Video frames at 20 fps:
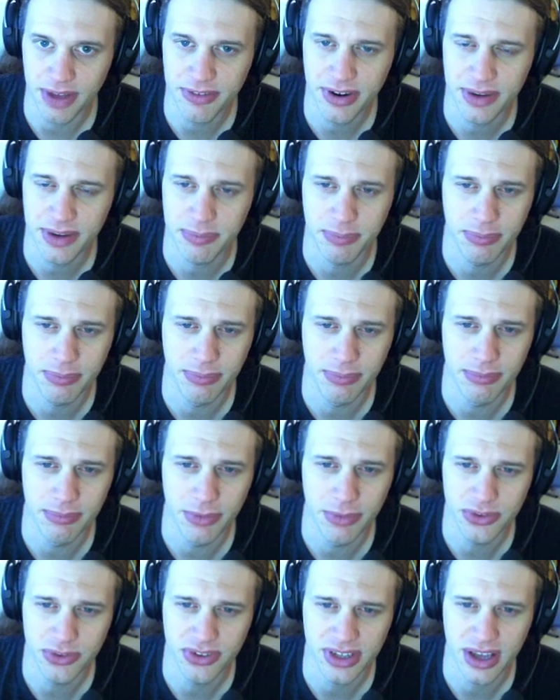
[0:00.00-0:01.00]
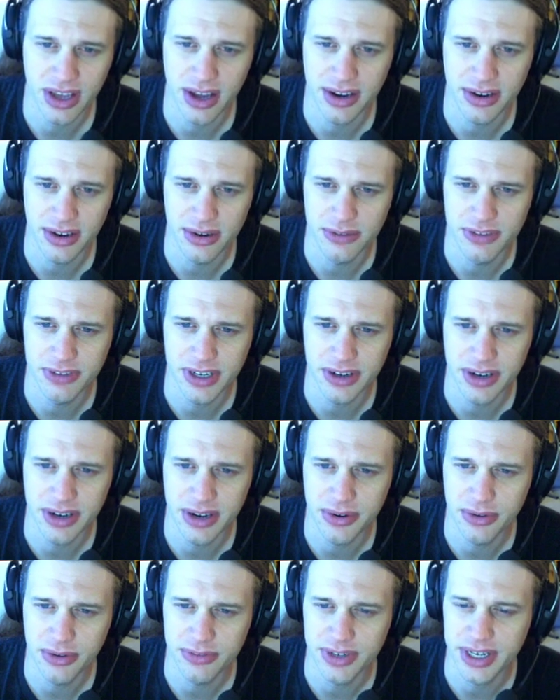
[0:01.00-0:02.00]
already mostly got it all figured
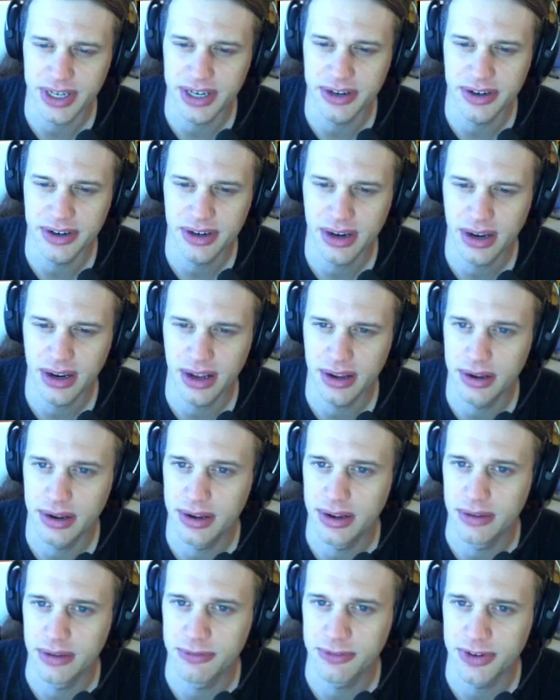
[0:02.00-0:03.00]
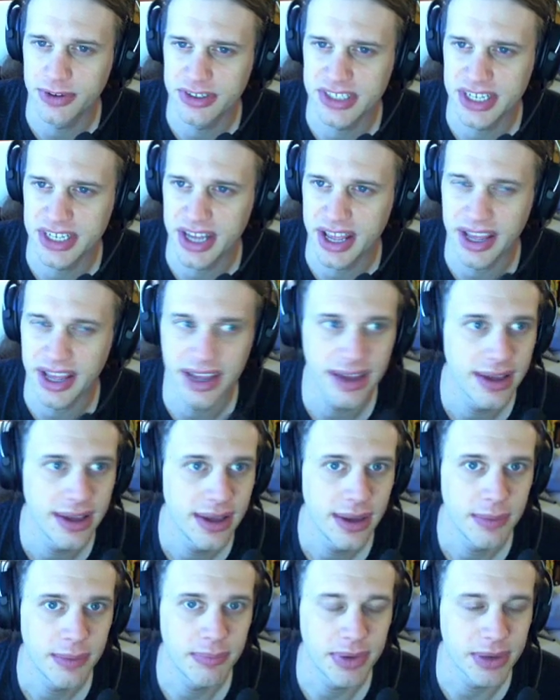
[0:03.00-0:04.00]
out over here for today,
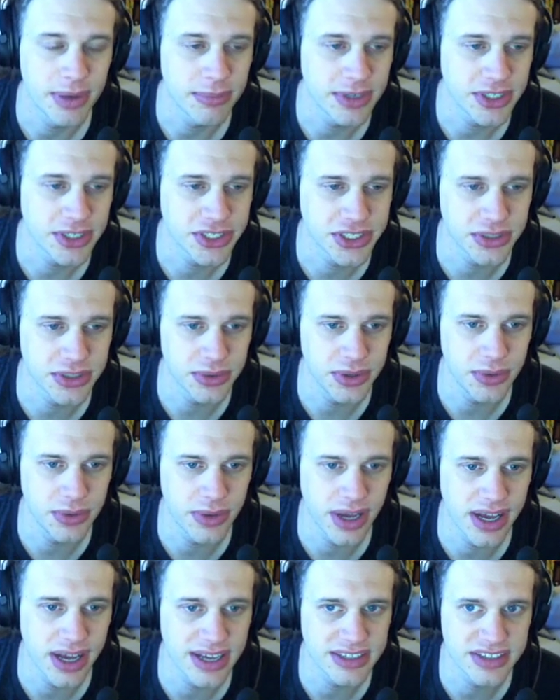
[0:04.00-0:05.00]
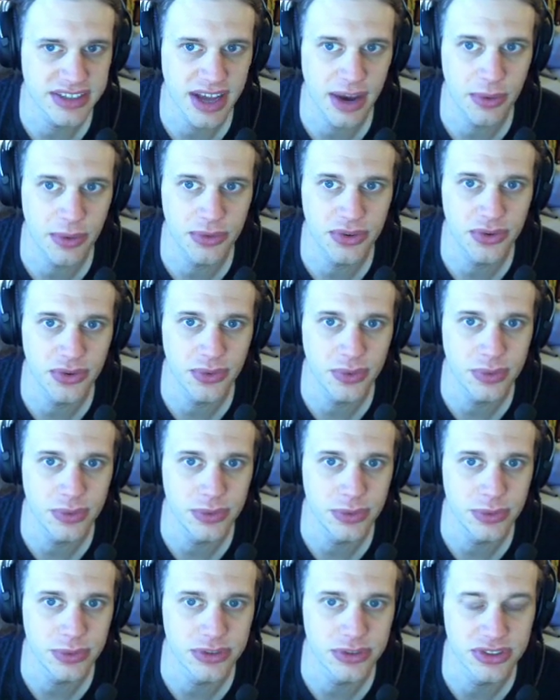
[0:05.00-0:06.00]
but I'm going to show you guys how
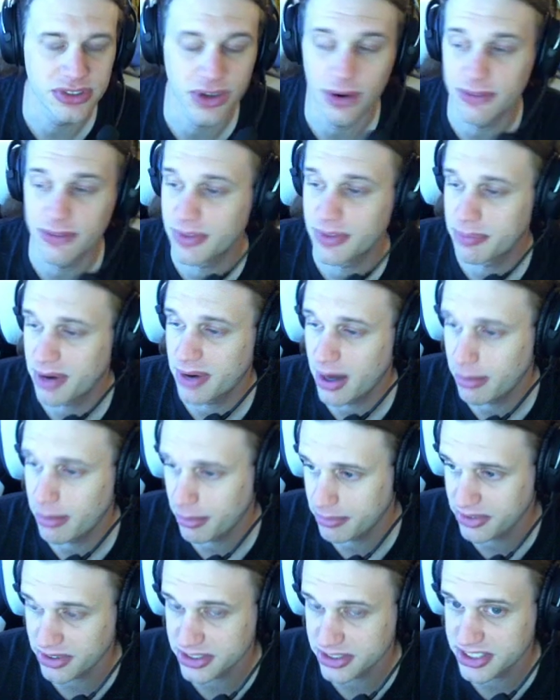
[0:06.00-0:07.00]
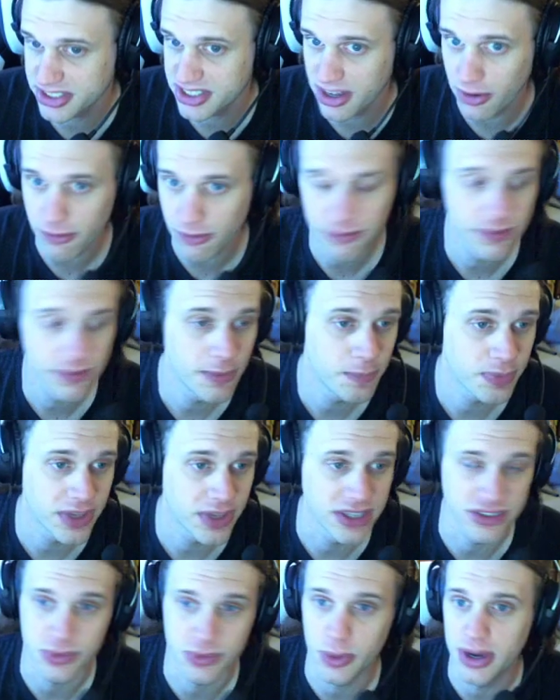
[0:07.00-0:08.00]
to solve the problems yourself
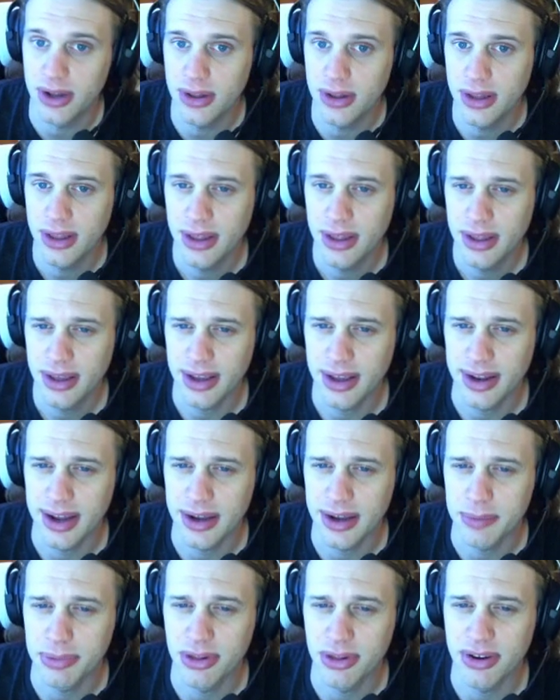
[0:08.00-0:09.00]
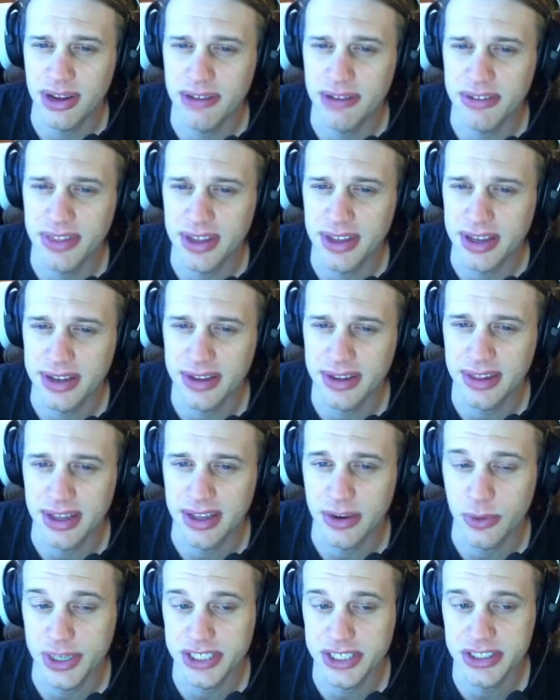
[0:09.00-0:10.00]
as well and how to plug everything into the
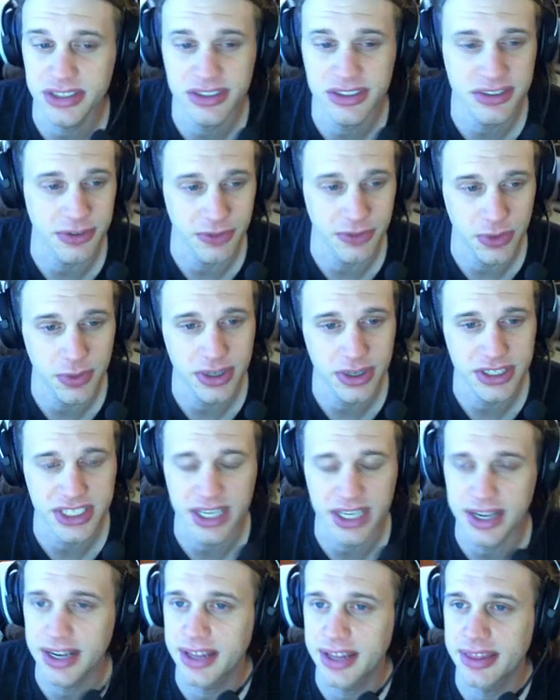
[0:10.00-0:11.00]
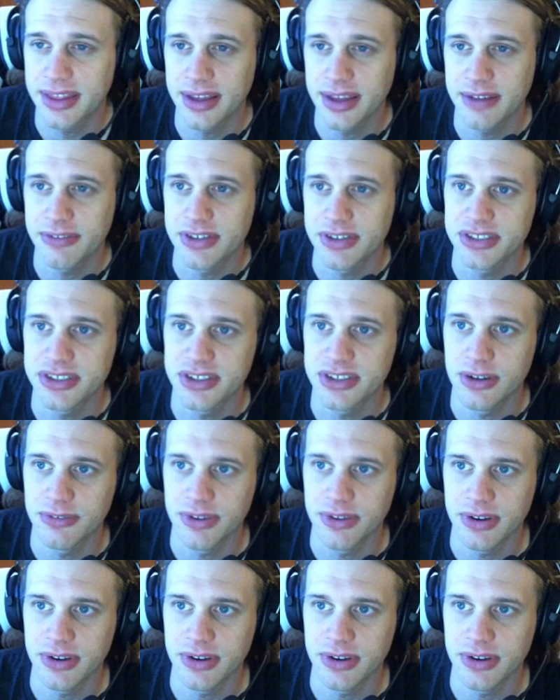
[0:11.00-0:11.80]
equation. So if you want to check anything for yourself, you